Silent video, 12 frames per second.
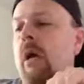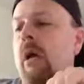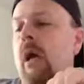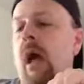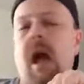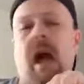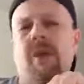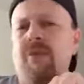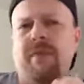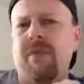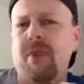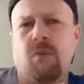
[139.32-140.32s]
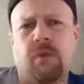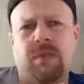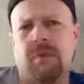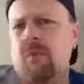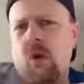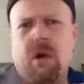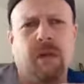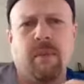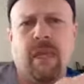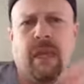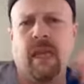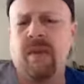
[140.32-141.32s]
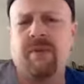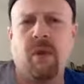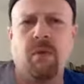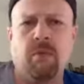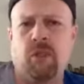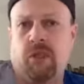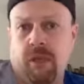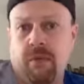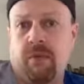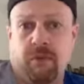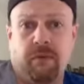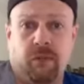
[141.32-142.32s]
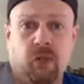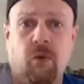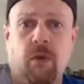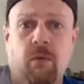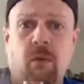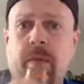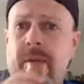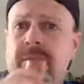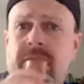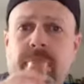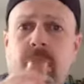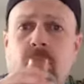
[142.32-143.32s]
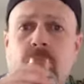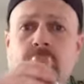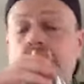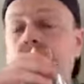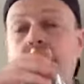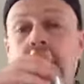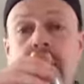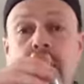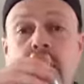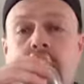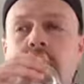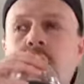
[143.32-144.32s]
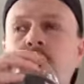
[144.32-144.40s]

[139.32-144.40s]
I thought Infinity War seemed longer to me, and even though it was a shorter movie, but it seemed longer. I don't know why.